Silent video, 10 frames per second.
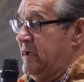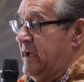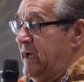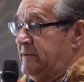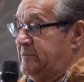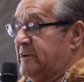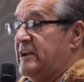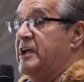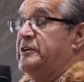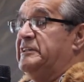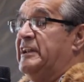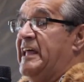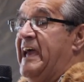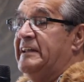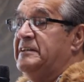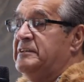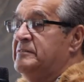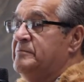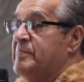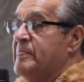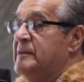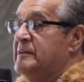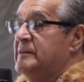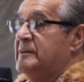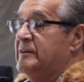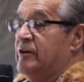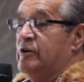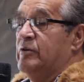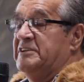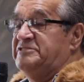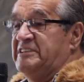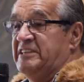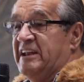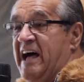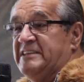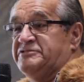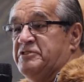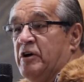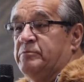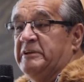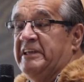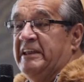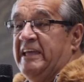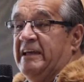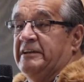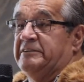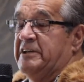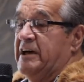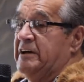and clearing the land, I always said the last job we did out